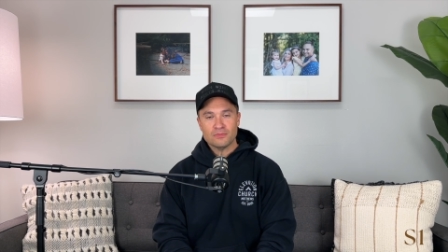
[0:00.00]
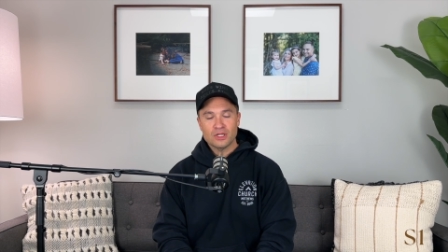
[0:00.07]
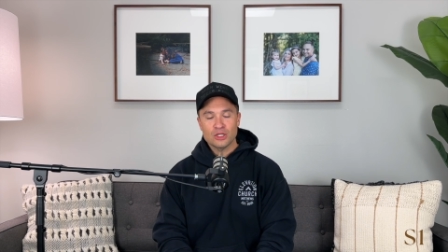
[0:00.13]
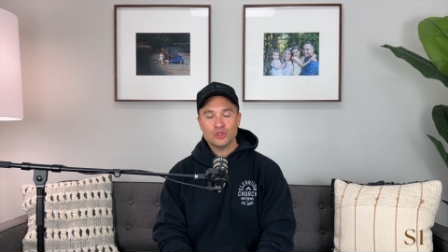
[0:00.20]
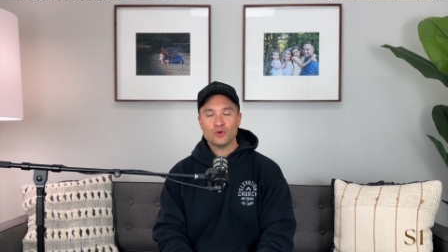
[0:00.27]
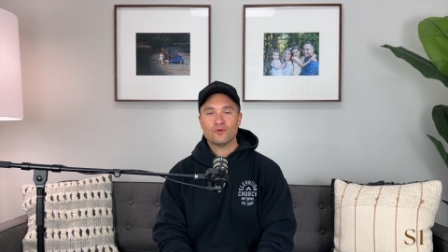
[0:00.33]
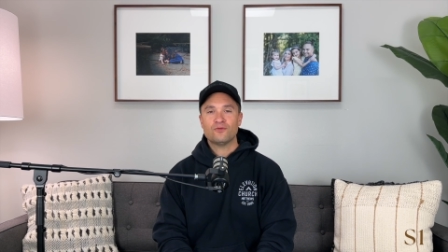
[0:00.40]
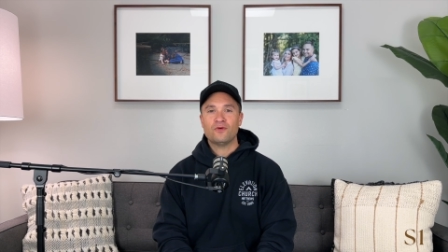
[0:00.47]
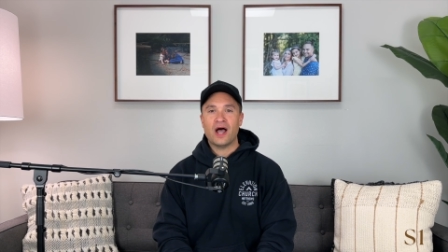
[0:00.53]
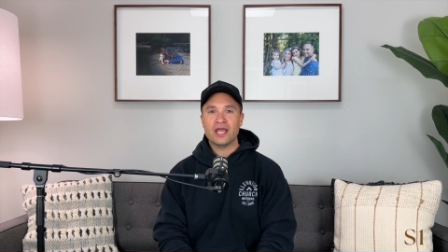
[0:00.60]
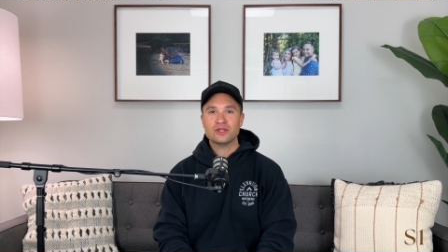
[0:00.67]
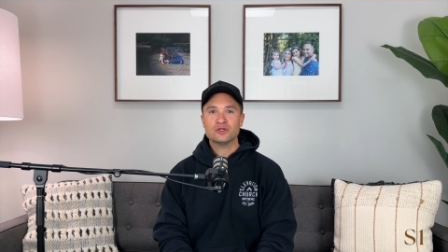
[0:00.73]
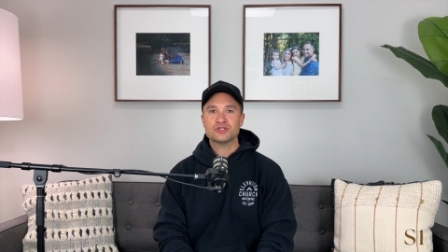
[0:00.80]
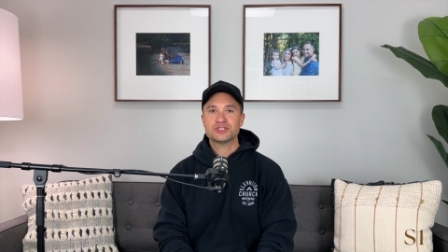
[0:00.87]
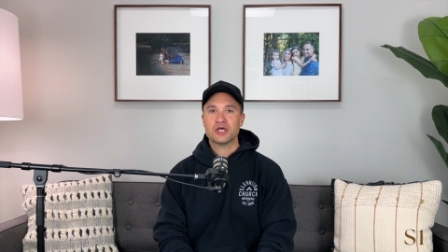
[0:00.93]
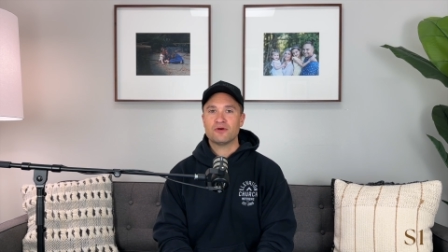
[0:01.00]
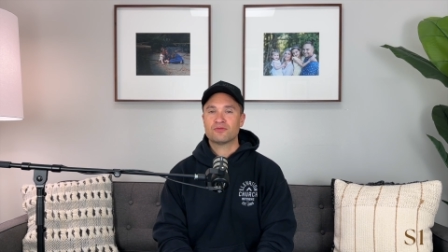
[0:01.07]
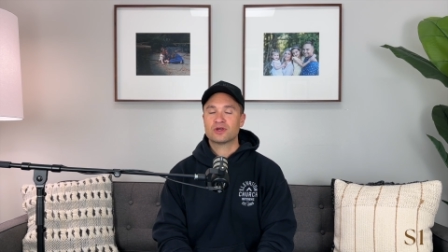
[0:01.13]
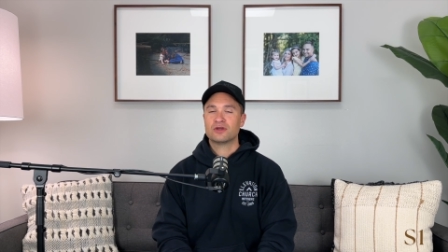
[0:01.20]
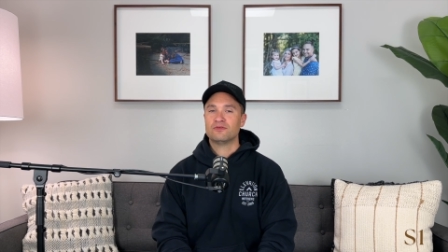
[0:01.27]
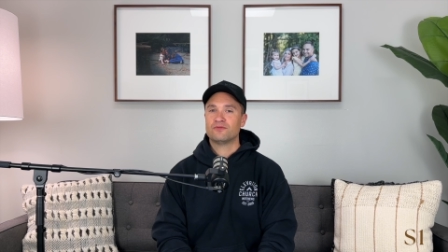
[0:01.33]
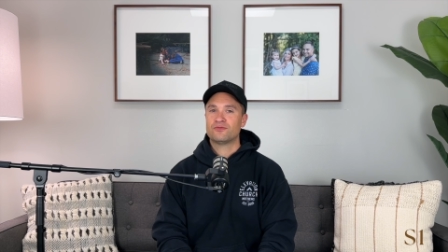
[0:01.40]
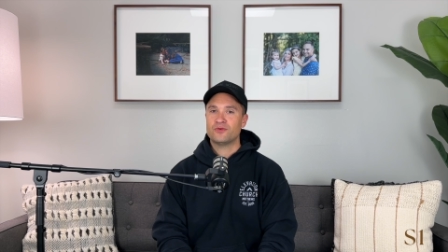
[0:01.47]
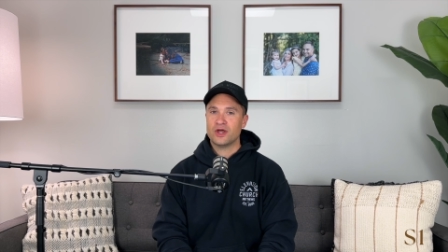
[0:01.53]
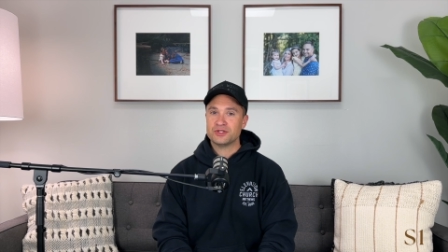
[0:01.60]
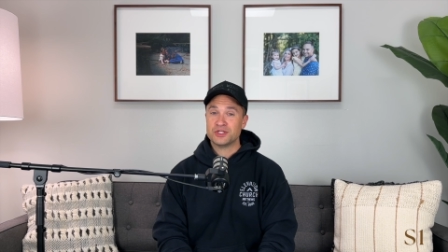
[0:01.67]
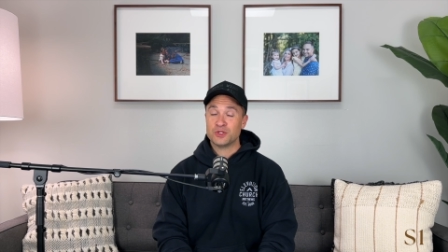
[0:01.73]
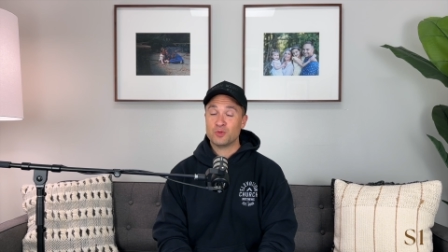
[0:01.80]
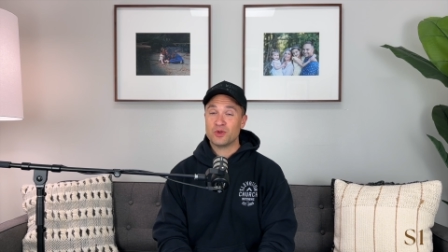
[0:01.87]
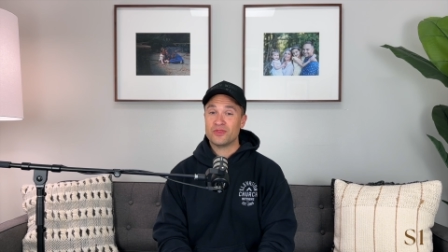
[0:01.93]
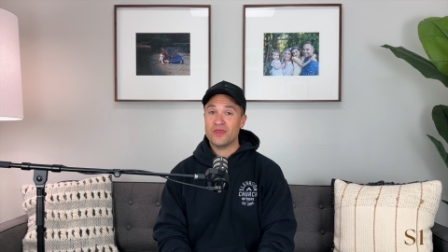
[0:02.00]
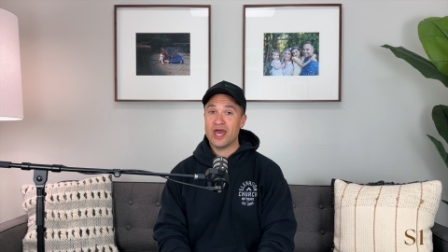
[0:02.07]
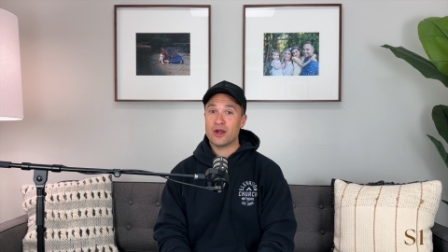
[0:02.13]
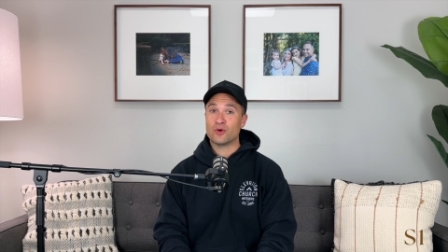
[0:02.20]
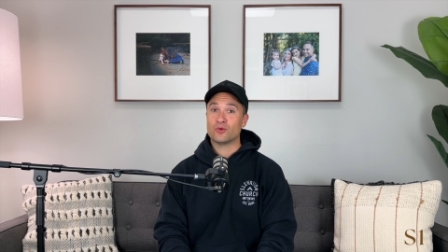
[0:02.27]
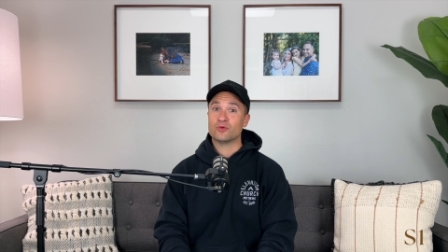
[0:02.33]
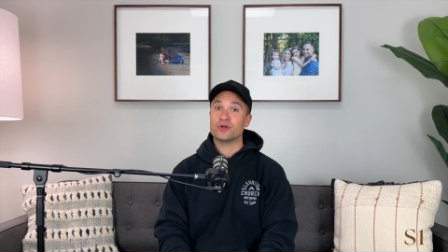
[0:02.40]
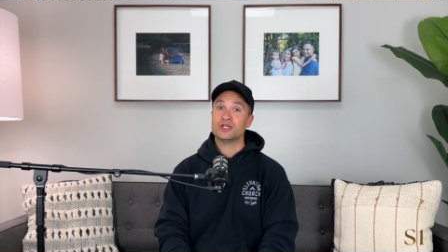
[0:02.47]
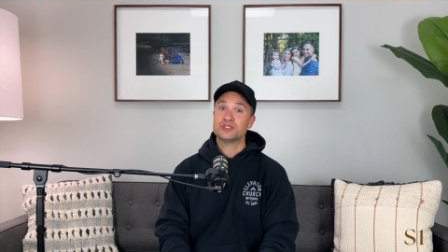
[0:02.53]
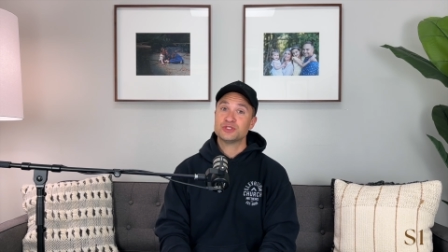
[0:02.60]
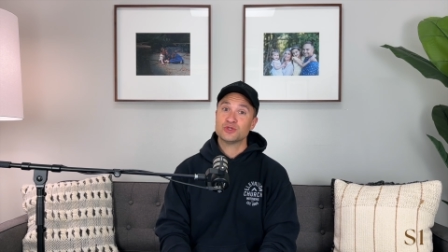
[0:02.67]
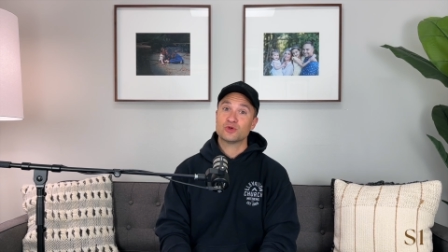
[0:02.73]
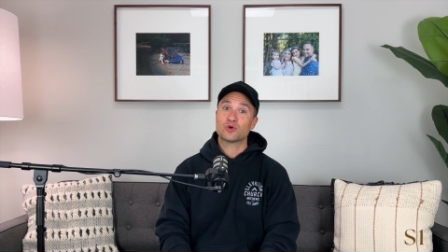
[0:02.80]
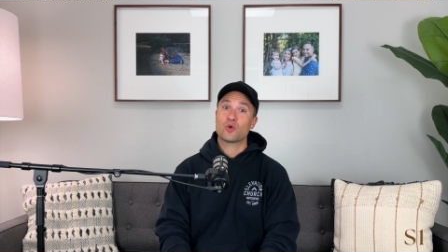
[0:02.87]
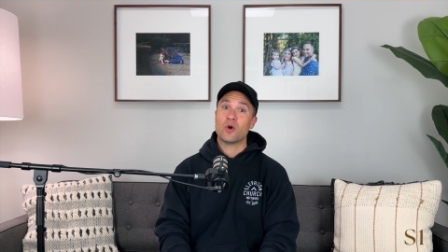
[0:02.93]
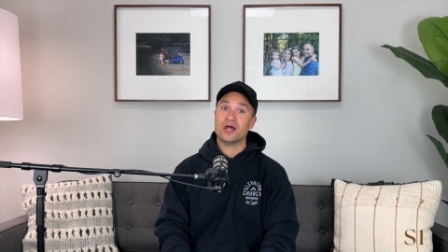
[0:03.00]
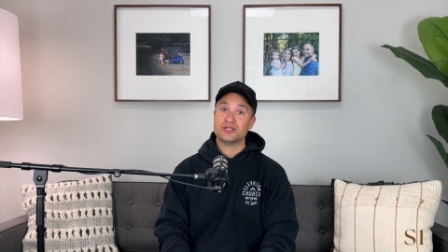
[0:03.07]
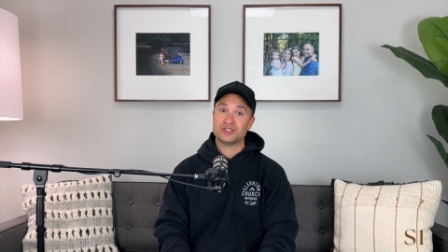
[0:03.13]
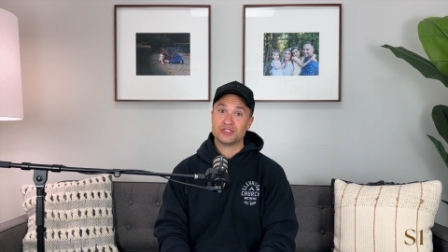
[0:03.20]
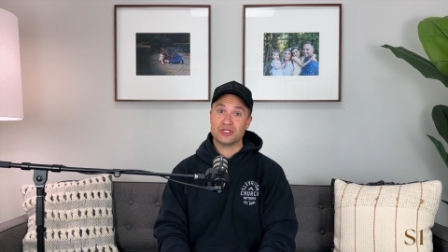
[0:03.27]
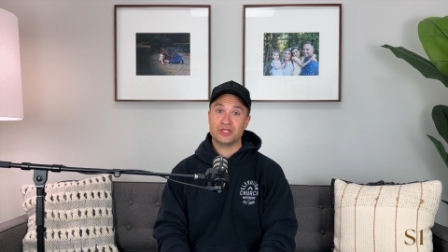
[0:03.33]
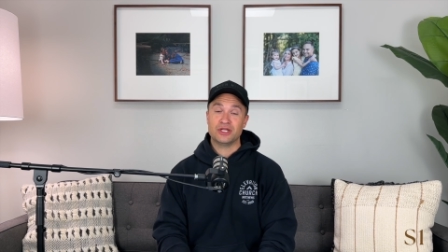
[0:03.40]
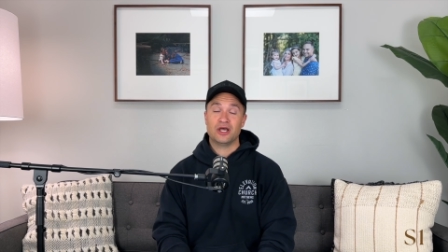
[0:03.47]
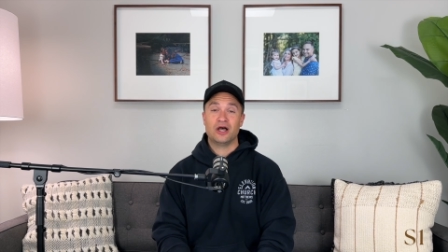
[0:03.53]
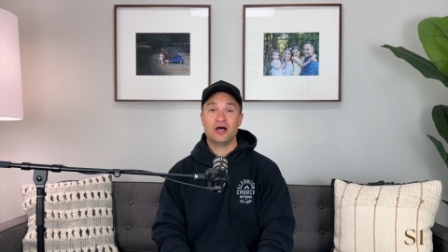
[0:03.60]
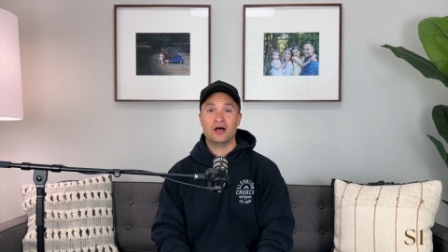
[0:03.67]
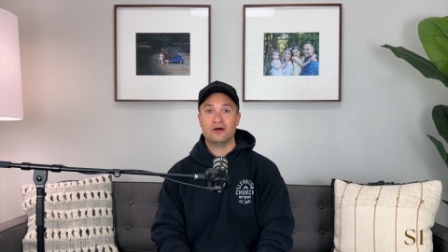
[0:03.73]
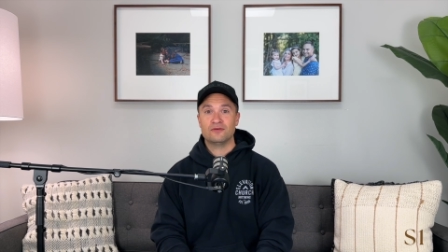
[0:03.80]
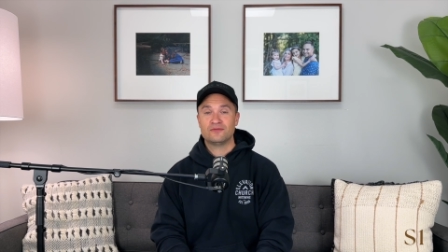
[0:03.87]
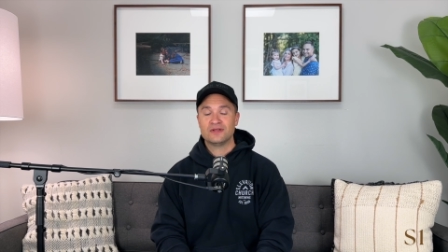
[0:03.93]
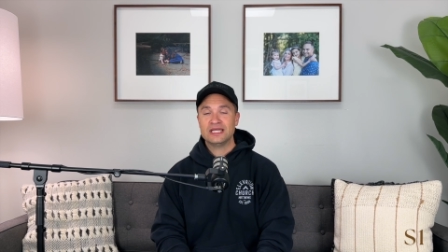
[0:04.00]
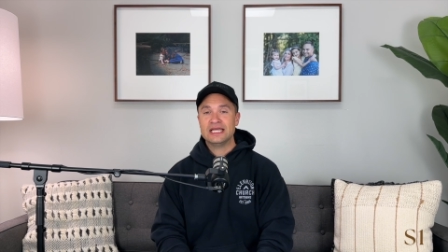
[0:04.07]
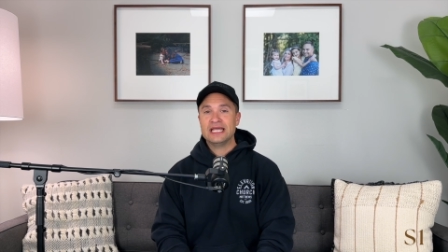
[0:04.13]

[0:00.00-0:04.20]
you'll find yourself confronted with that original question of,